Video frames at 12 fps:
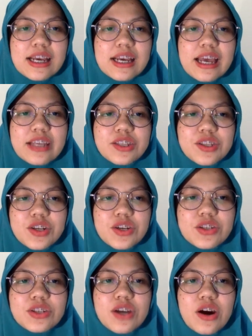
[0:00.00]
And
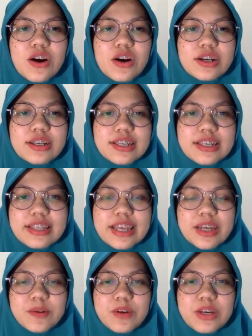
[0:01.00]
these are the key
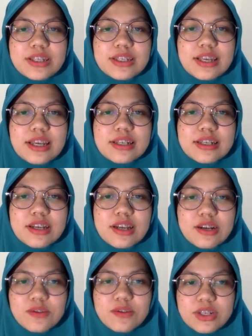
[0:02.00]
takeaways and the
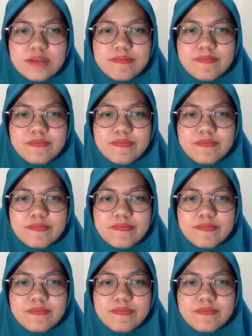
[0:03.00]
conclusion.